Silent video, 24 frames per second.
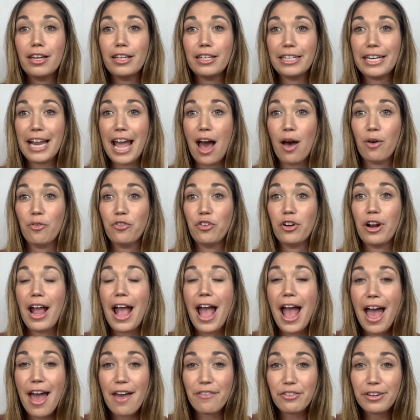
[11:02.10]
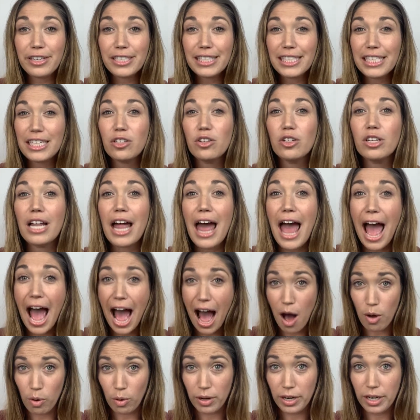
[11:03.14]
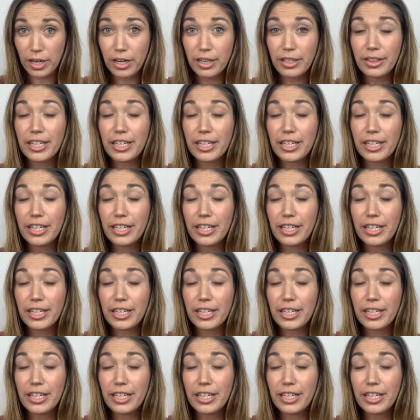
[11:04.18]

Now, for every single hour